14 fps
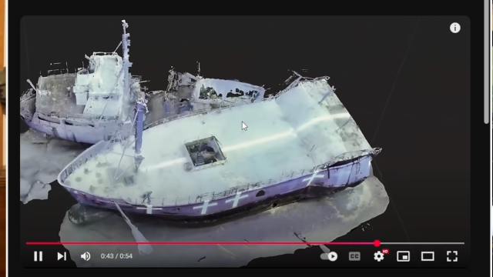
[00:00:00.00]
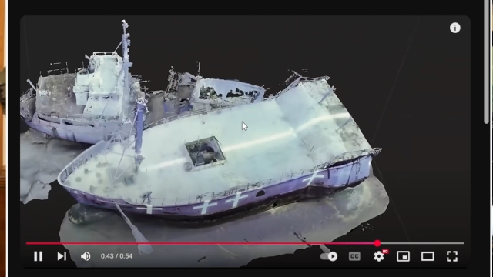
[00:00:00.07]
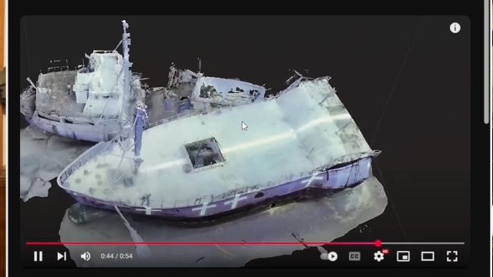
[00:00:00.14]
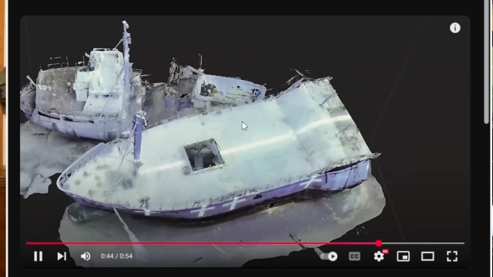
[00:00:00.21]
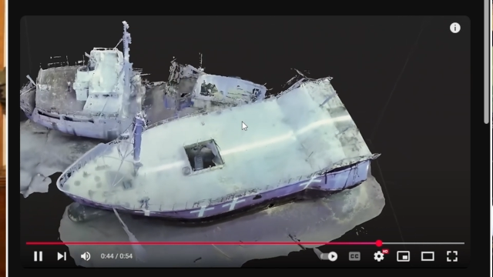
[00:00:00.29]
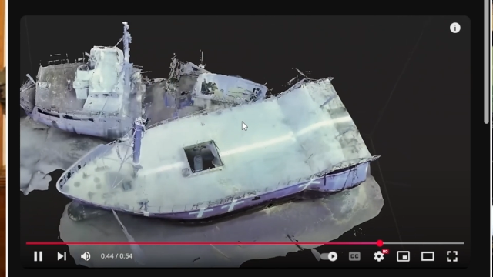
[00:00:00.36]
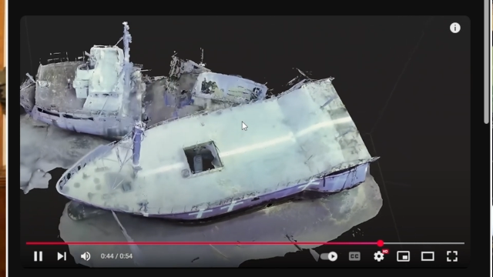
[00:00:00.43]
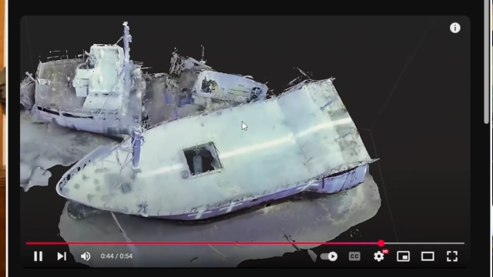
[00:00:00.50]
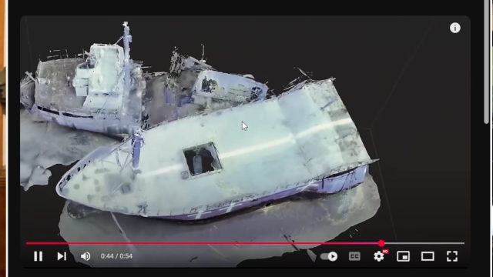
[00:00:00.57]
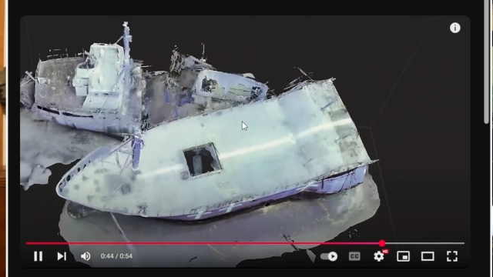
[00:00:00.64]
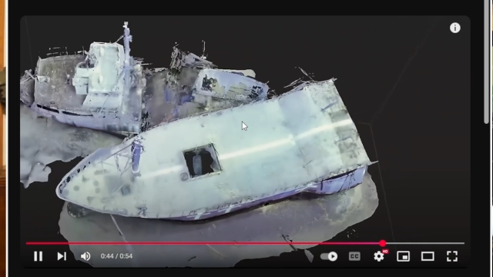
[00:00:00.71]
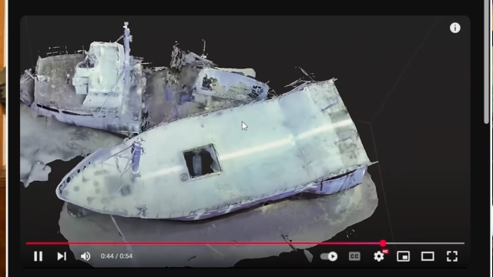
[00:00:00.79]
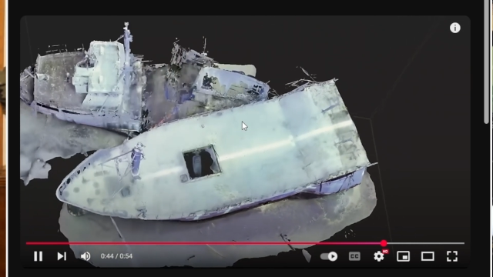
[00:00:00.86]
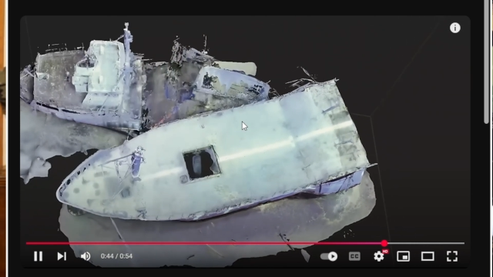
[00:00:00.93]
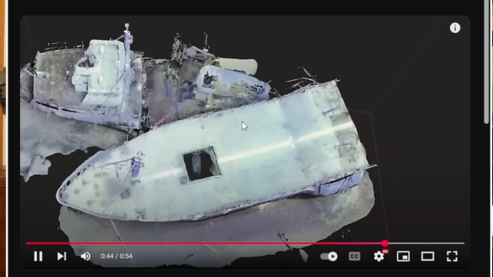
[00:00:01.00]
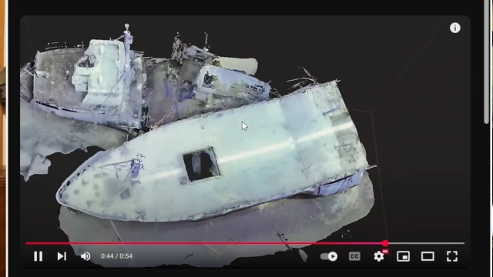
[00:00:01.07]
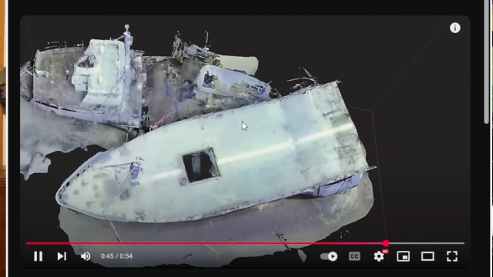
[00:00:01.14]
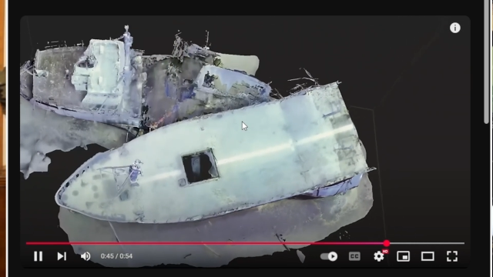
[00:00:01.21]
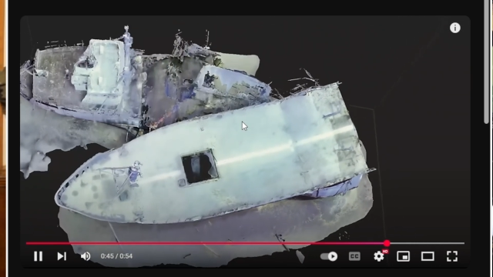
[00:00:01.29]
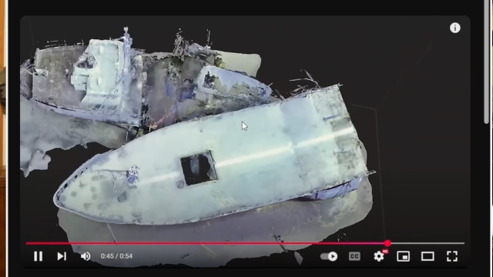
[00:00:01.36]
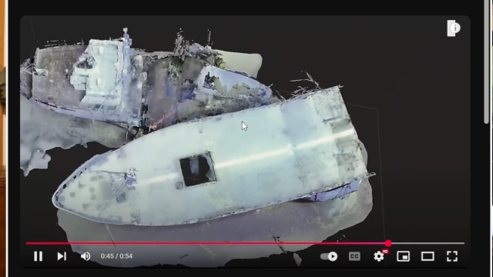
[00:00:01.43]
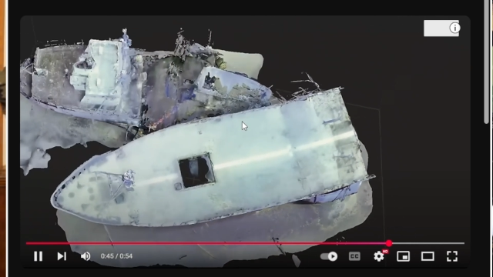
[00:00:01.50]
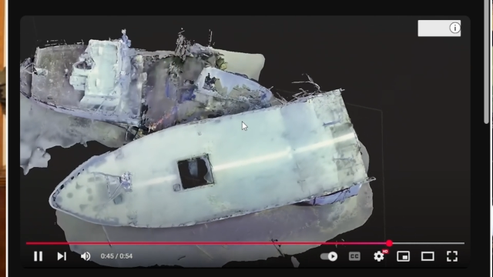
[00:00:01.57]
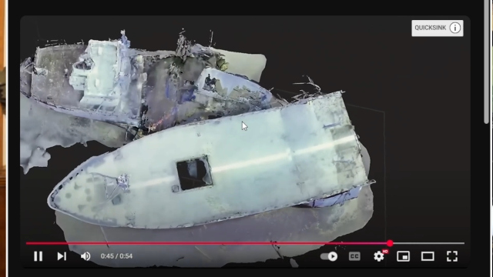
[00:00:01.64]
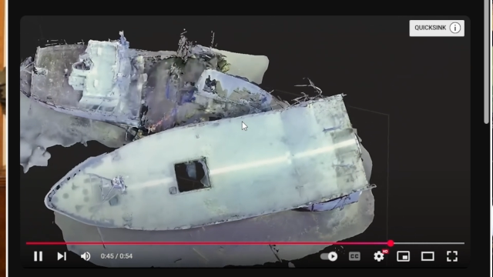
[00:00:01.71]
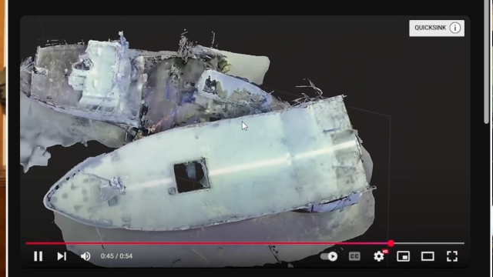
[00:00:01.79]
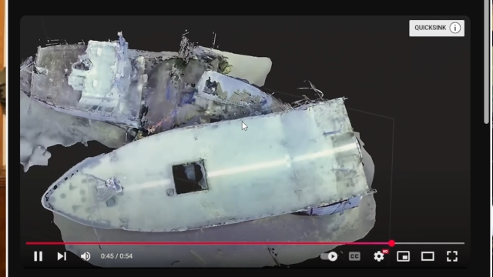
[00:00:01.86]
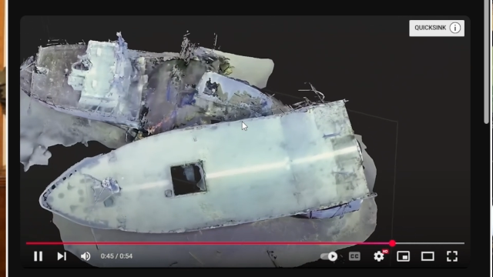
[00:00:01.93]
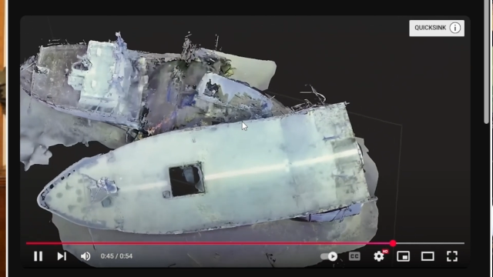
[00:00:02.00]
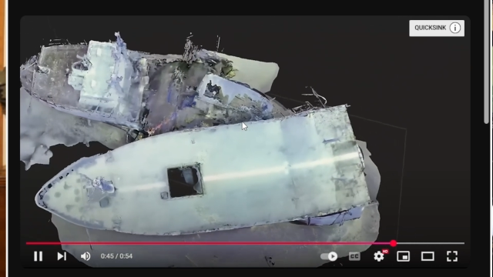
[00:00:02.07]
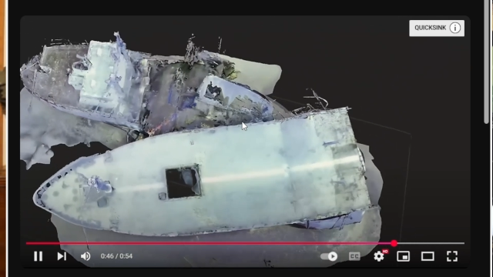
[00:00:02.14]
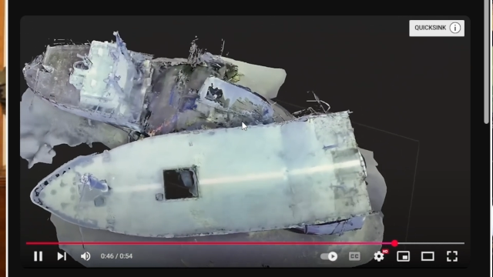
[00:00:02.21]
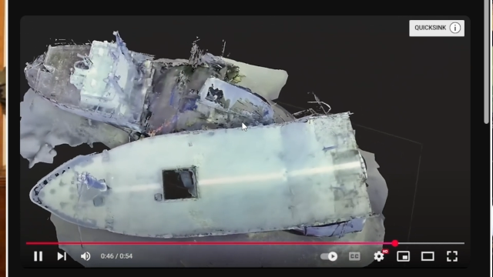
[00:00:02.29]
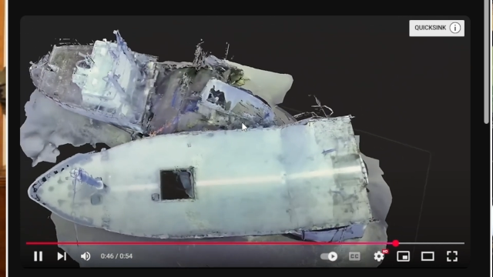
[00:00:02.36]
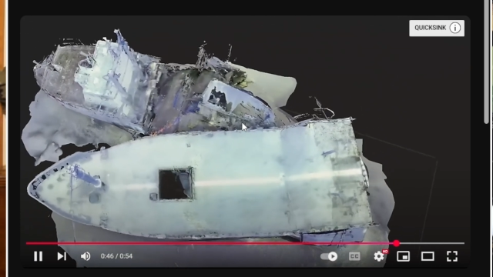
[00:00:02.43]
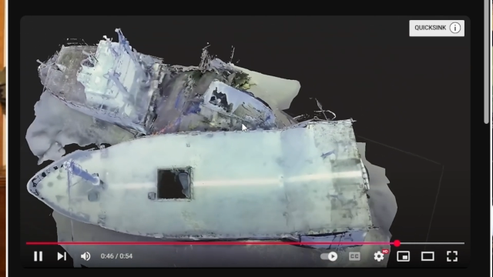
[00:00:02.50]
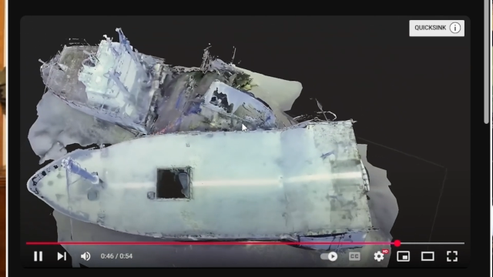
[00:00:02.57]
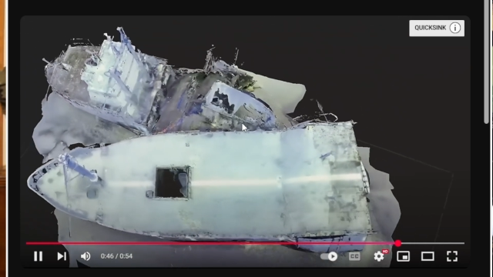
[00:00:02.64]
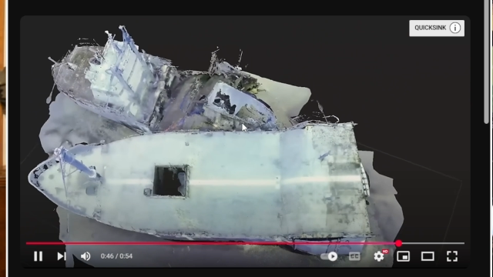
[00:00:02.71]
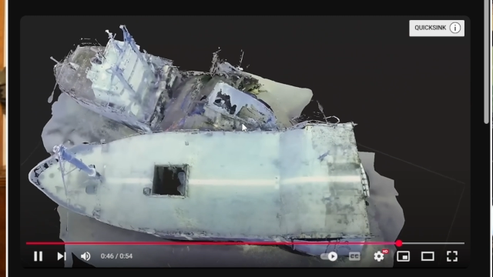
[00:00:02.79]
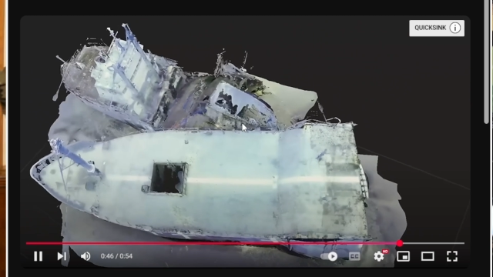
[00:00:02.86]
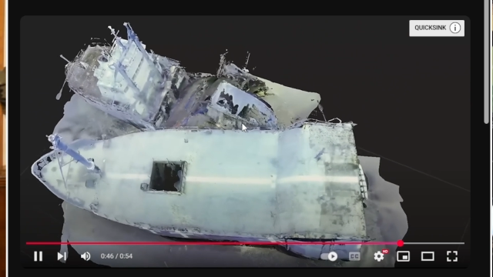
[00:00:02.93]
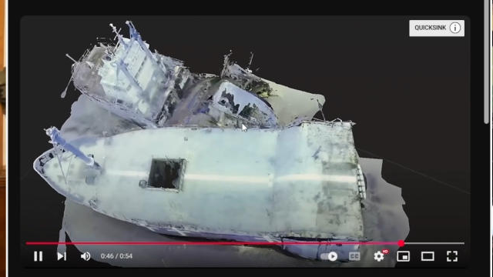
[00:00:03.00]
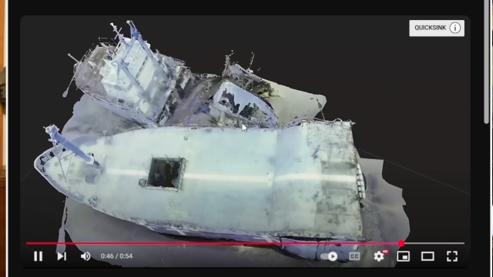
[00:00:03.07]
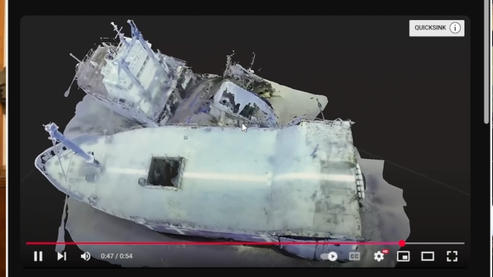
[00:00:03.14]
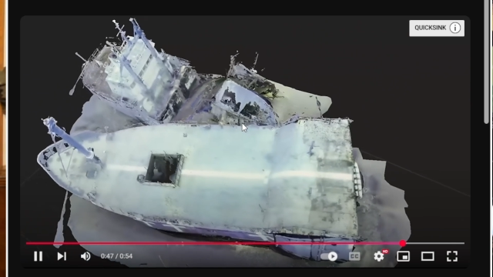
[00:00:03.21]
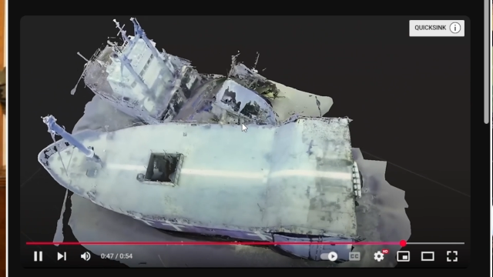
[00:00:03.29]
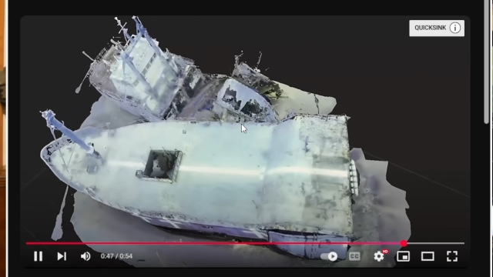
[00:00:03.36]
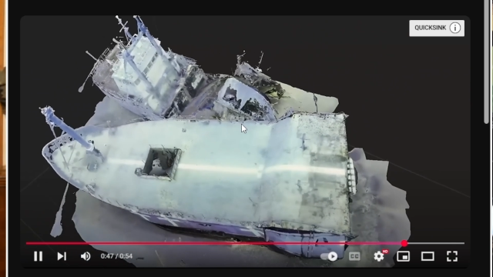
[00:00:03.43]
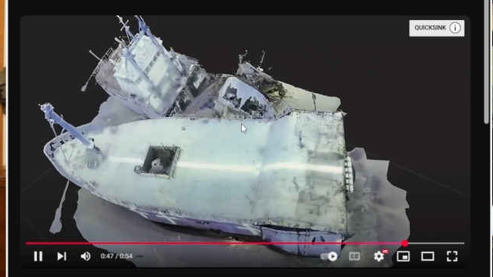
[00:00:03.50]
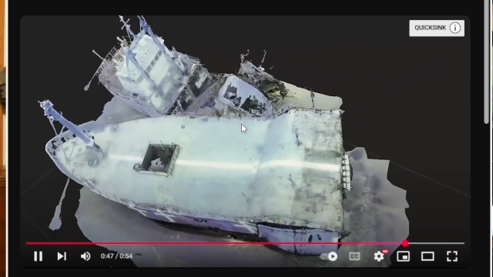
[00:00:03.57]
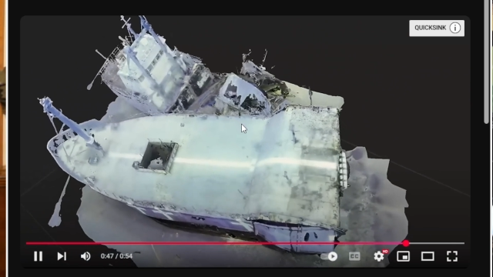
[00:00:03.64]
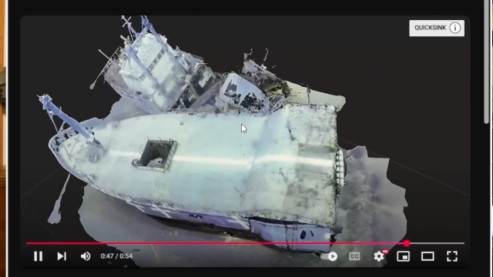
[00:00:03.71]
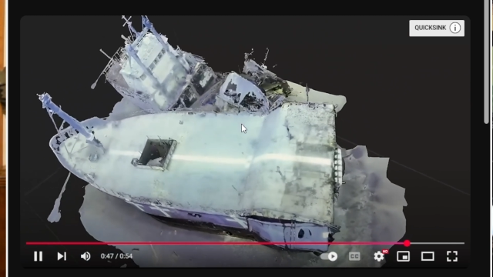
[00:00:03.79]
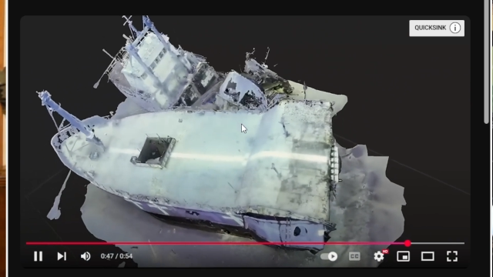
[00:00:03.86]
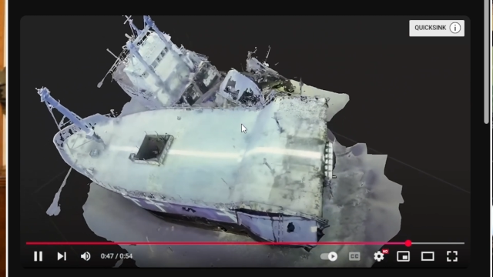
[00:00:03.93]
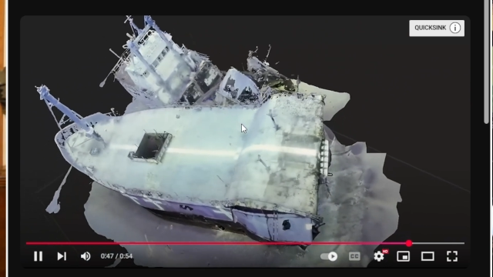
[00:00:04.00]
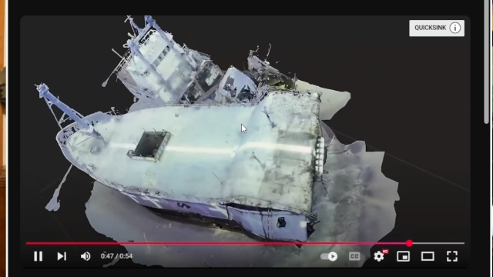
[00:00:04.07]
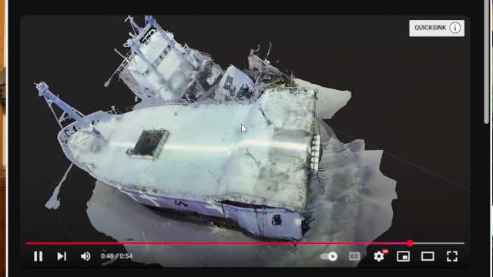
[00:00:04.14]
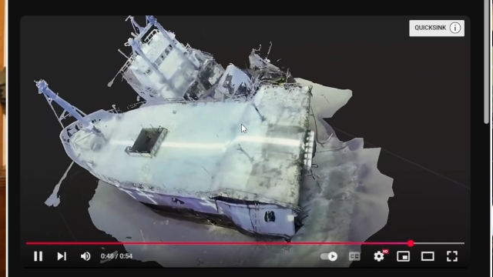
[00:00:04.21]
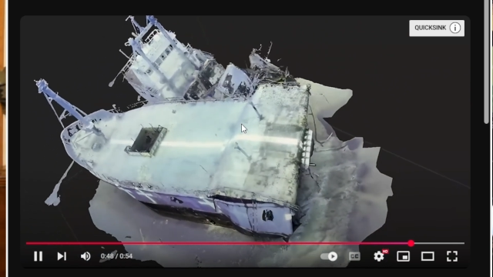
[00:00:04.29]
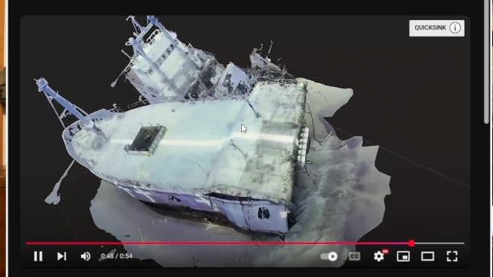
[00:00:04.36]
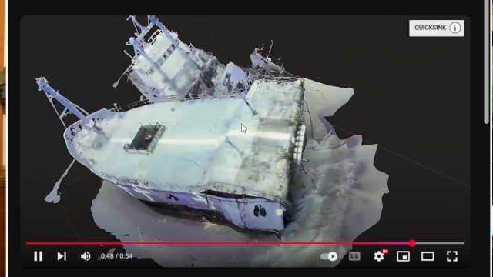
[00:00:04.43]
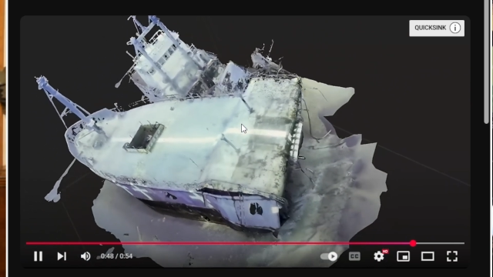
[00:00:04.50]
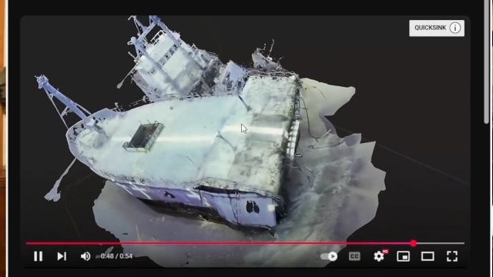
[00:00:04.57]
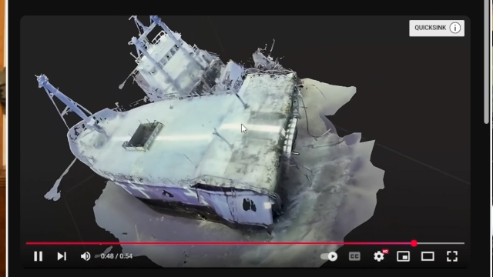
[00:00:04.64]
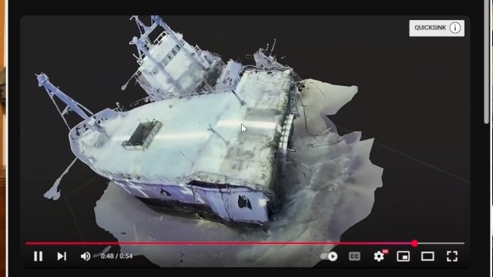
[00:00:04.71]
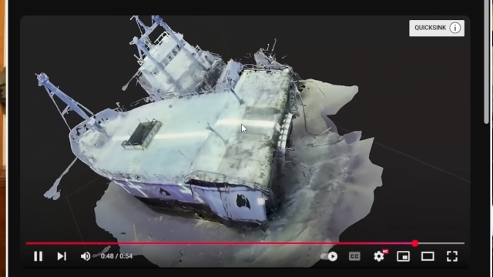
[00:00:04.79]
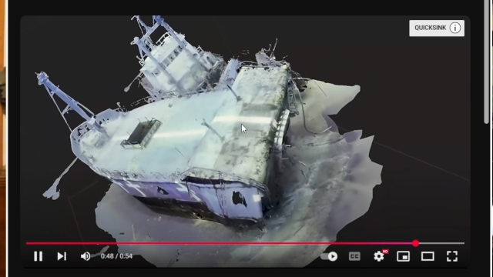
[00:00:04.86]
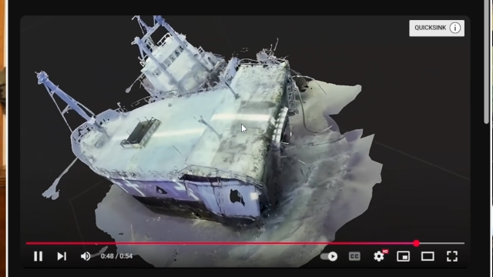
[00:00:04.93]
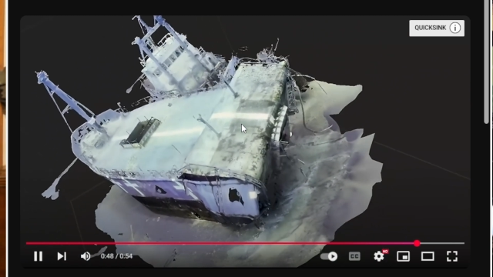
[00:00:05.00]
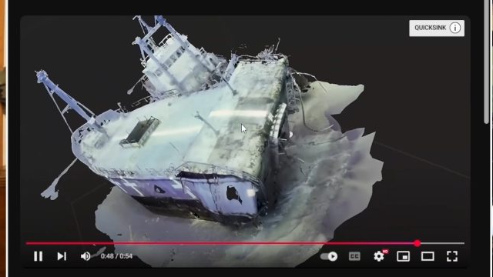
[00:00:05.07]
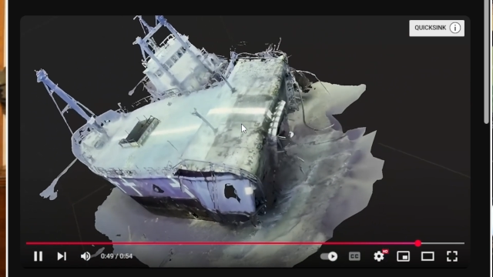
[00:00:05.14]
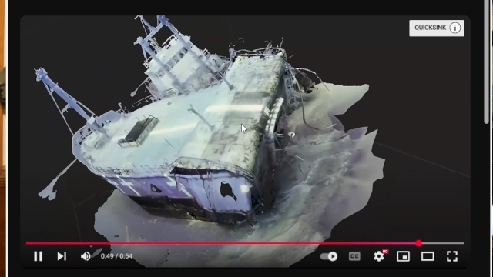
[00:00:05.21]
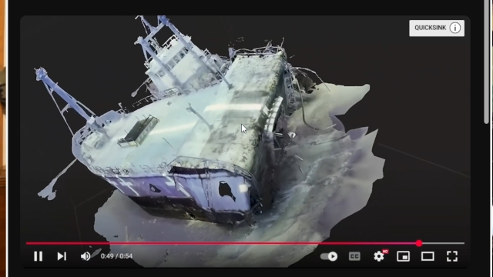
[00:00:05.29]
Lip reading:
[unreadable: no face in view]